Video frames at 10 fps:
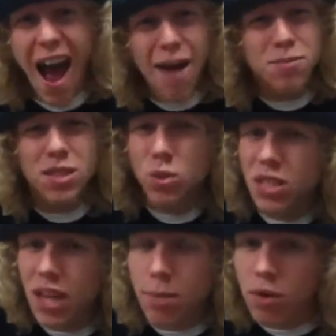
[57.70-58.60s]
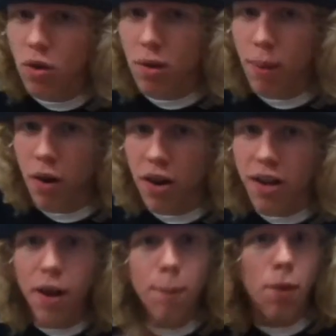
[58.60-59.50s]
I'm still skeptical about it,
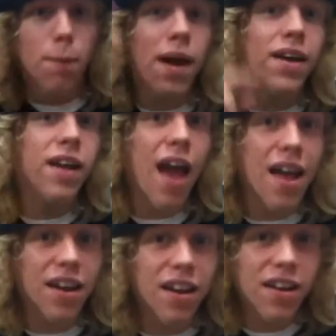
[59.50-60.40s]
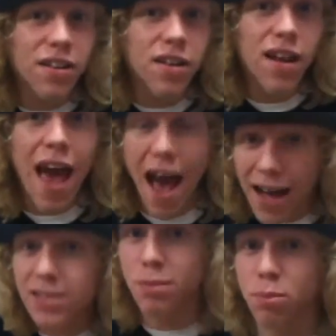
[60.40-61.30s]
but my editing
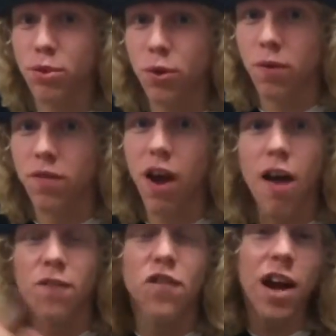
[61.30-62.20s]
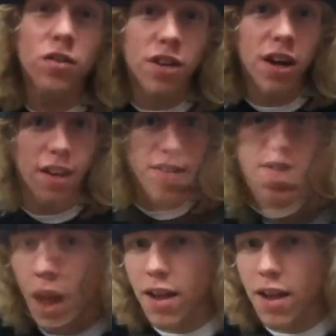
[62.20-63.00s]
has improved on Final Cut.